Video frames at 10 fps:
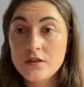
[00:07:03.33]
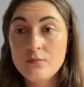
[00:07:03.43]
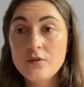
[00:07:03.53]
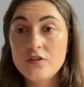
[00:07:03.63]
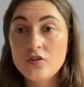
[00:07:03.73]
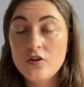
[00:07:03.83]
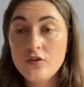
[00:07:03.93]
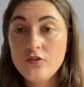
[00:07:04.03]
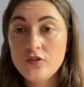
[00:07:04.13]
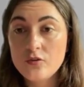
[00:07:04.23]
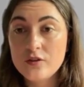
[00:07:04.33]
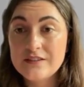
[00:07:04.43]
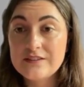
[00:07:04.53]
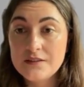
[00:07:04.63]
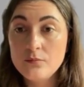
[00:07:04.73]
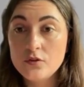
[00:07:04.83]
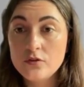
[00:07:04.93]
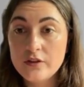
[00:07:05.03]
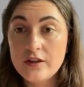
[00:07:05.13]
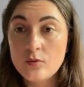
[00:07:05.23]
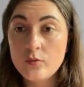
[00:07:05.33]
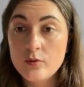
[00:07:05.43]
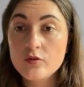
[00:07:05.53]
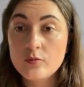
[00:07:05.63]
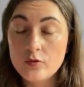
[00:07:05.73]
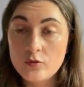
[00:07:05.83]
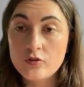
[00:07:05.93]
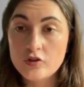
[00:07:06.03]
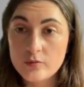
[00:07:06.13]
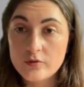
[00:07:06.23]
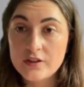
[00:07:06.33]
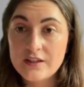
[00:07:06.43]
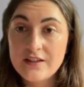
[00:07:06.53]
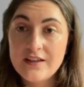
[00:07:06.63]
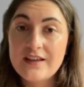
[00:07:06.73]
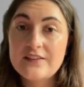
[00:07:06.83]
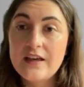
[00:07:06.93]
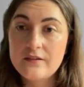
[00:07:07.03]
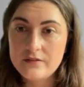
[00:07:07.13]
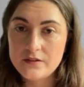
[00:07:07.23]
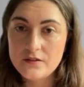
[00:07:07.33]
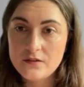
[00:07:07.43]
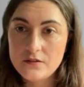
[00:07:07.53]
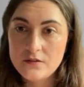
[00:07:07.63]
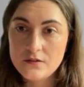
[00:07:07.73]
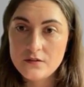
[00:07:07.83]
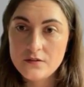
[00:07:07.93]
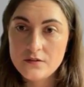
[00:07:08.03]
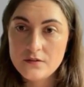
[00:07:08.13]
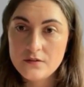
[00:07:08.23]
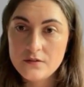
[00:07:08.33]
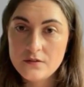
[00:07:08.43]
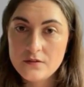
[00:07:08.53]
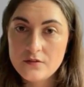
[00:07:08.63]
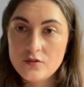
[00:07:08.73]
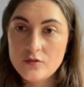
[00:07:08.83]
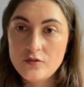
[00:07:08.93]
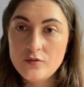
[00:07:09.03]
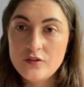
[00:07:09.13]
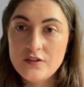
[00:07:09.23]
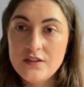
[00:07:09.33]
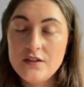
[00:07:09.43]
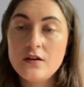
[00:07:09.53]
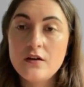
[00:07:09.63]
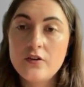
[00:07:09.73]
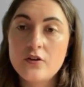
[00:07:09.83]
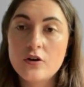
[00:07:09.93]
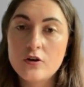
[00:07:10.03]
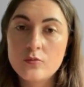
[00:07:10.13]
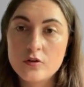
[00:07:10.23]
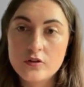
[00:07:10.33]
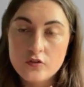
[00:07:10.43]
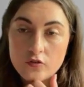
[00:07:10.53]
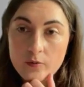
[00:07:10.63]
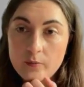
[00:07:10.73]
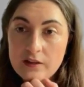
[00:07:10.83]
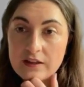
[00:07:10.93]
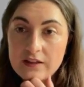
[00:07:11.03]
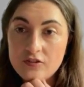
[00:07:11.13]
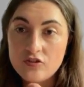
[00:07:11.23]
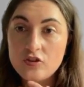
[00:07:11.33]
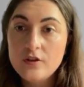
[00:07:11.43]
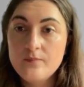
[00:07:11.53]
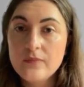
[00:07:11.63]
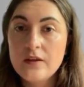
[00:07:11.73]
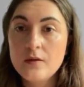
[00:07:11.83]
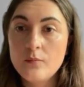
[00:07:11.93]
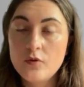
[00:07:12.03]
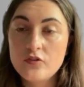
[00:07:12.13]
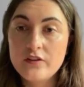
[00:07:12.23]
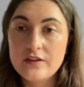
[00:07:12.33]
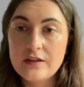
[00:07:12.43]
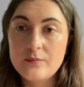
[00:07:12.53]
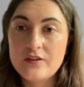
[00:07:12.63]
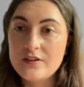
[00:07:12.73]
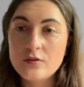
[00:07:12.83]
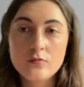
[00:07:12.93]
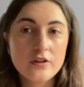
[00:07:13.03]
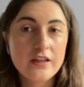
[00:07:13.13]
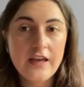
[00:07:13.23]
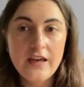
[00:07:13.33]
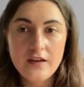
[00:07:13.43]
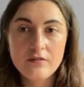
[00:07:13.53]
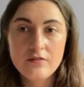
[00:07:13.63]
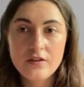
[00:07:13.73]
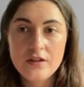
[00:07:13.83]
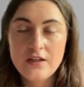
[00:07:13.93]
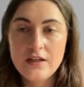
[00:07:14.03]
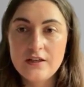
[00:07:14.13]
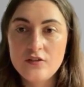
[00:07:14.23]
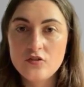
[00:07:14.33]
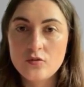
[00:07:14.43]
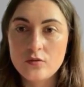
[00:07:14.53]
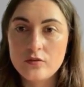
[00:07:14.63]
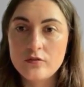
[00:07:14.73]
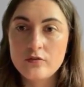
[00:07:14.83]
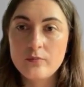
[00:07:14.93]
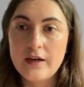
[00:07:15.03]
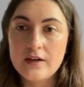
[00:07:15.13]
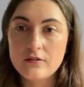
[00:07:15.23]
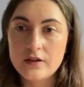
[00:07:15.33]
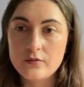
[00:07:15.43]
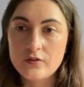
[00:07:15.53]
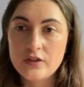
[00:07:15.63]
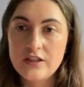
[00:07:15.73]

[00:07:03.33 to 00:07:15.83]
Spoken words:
but it's also a symbol that we were supposed to interpret as heaven. So if you see other artworks from the Middle Ages, most of the times they don't really have any sort of background.